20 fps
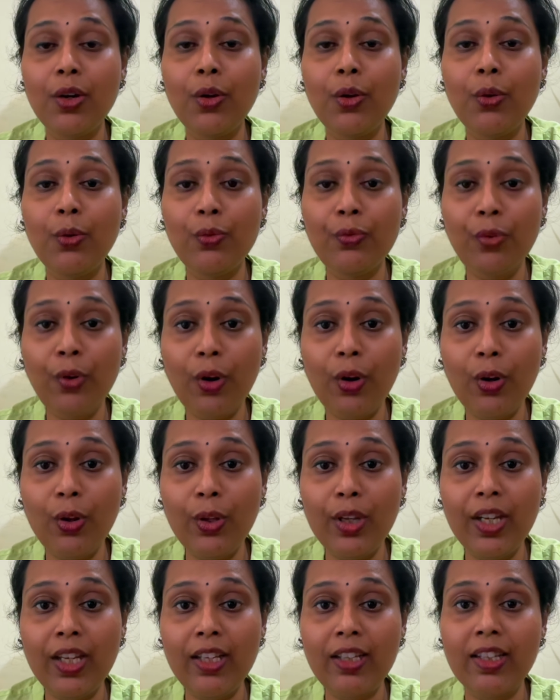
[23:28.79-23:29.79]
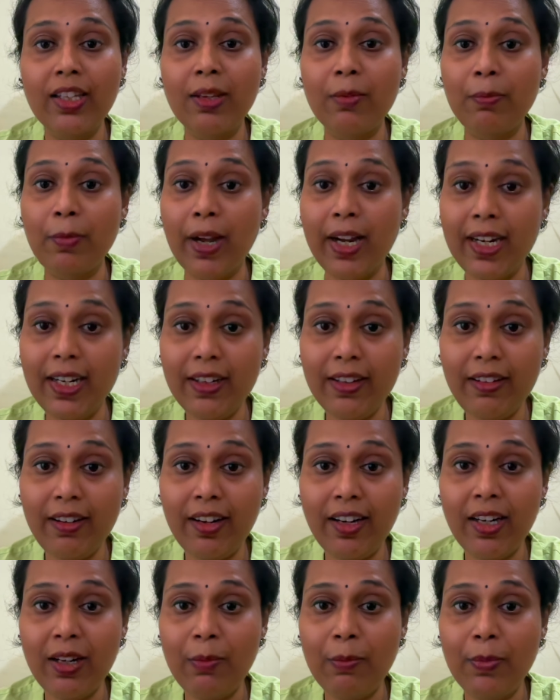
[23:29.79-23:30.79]
do, following the mind
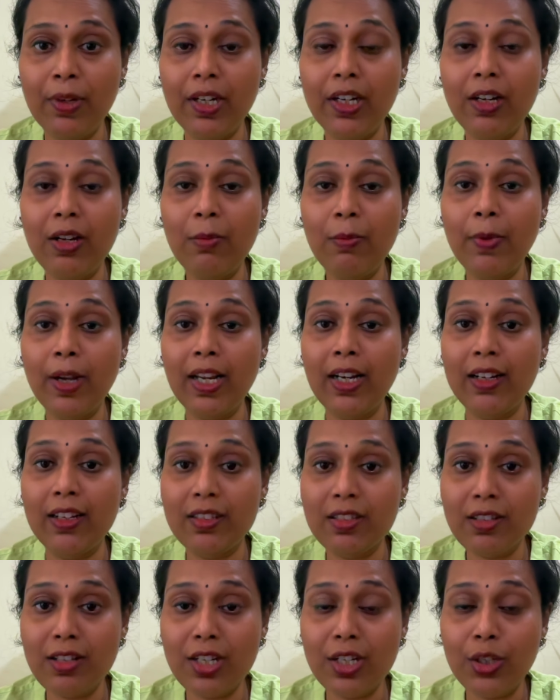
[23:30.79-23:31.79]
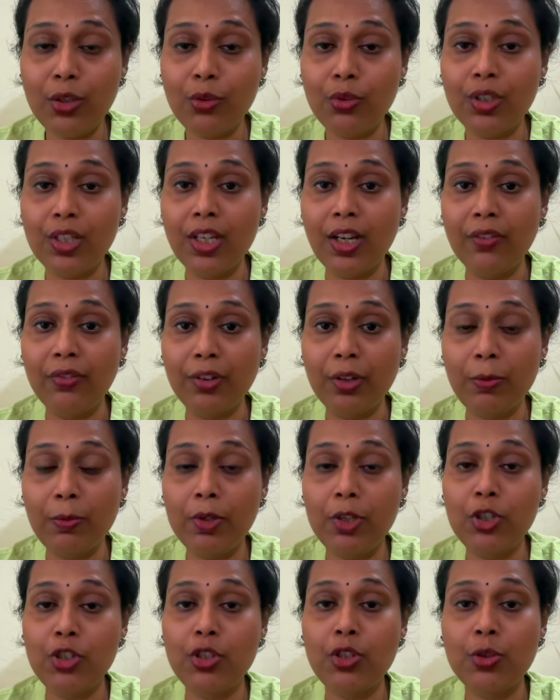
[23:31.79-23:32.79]
treatment by listening to the
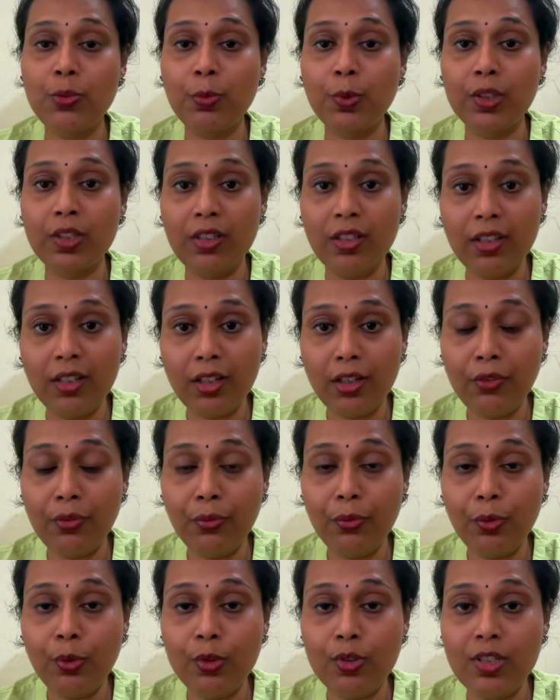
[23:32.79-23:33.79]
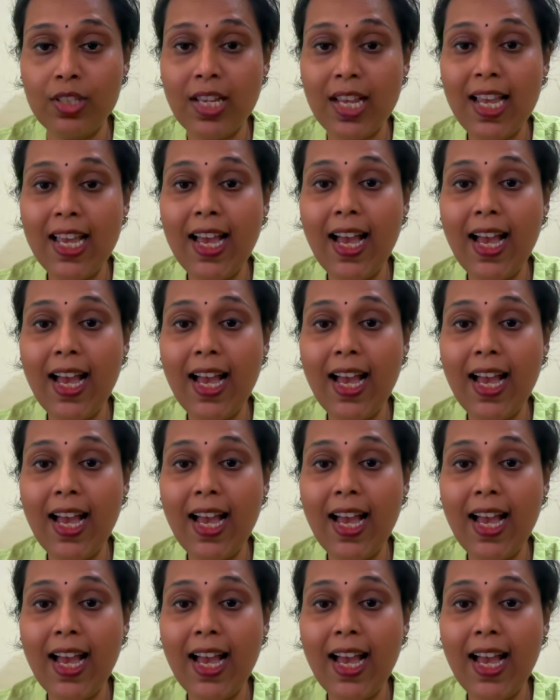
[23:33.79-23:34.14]
affirmations with earphones